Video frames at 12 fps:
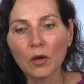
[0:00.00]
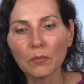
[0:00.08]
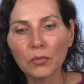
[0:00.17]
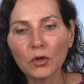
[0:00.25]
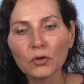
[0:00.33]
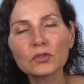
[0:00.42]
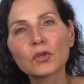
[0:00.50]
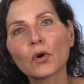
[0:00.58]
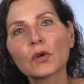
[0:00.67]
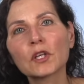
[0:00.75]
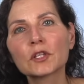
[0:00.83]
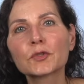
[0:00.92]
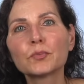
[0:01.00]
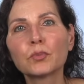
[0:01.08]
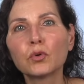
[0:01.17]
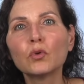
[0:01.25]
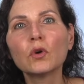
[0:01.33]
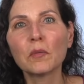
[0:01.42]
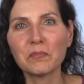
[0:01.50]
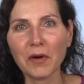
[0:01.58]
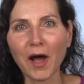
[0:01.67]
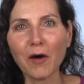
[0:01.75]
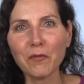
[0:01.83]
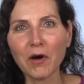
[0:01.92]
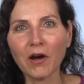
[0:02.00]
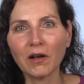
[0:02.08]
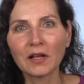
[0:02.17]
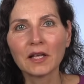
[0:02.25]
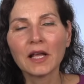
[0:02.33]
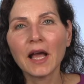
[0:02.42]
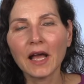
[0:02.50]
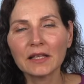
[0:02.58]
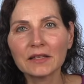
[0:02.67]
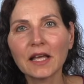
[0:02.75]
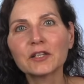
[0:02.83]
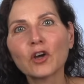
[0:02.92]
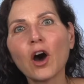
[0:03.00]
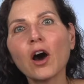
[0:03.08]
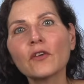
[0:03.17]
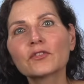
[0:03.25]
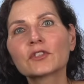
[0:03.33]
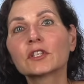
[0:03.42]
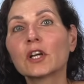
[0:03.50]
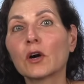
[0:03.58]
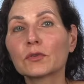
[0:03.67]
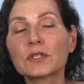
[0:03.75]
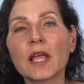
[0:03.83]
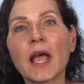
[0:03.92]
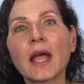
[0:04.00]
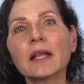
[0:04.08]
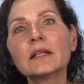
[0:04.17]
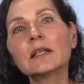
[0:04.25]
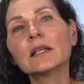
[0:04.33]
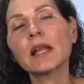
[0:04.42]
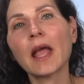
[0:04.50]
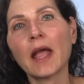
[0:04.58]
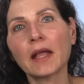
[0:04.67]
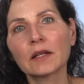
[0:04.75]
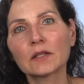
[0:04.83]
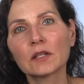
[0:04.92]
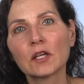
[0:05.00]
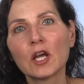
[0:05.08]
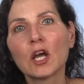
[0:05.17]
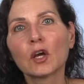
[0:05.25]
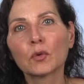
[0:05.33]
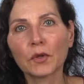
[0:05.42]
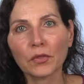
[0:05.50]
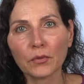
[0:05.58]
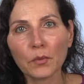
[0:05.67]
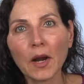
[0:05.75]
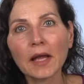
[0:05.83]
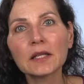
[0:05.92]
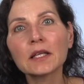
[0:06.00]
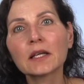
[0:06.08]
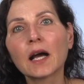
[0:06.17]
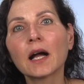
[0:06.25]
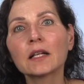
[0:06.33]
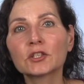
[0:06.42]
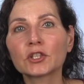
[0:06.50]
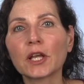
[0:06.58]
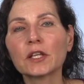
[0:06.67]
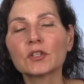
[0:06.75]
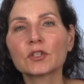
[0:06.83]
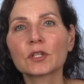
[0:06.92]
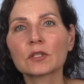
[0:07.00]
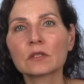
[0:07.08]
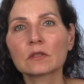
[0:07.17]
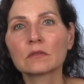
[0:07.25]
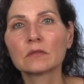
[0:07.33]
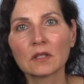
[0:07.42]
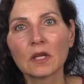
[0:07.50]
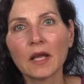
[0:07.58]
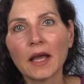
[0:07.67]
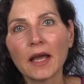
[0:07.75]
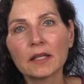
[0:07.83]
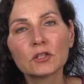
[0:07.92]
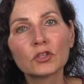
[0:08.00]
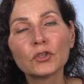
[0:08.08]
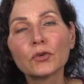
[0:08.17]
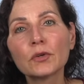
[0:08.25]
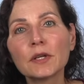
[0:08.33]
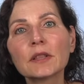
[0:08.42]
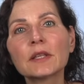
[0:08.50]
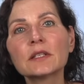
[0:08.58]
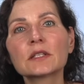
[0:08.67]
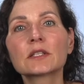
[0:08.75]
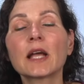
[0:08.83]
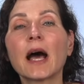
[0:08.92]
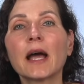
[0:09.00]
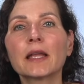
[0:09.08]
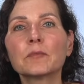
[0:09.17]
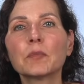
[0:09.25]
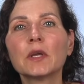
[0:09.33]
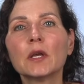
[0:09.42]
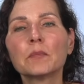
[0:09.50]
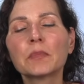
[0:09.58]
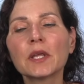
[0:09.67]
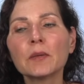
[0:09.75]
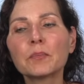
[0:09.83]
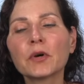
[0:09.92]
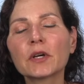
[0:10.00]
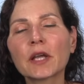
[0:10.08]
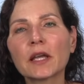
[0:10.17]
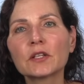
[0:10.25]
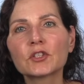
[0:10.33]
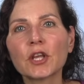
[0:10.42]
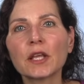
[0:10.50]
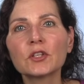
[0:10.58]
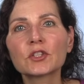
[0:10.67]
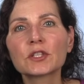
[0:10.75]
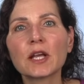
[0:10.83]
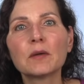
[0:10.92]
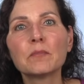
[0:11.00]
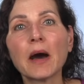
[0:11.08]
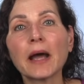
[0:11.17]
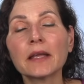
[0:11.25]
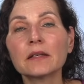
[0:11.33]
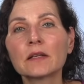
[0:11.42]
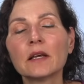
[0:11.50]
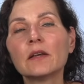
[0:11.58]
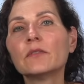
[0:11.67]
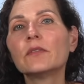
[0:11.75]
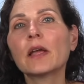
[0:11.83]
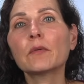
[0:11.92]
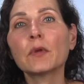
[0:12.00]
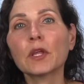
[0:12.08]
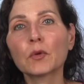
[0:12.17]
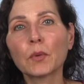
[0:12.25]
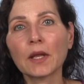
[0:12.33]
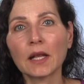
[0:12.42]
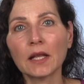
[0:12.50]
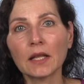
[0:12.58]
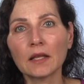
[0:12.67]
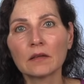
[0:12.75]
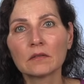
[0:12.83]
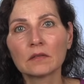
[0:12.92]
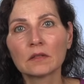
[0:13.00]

Pluto is pure power, and that often goes hand in hand with radical changes. And during this time, people can change their mind very quickly.